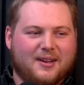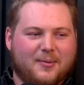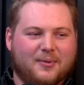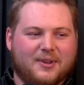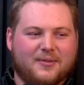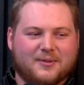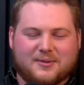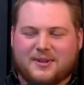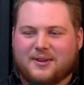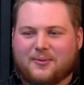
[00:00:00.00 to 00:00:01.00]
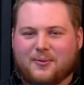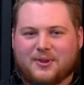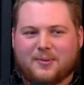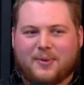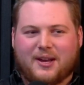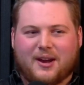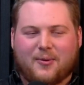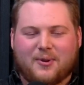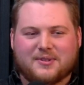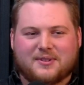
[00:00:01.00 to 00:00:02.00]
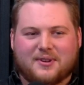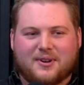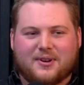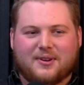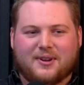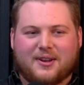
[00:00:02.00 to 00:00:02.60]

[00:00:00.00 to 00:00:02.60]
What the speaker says: I believe, was like what the payout was to her.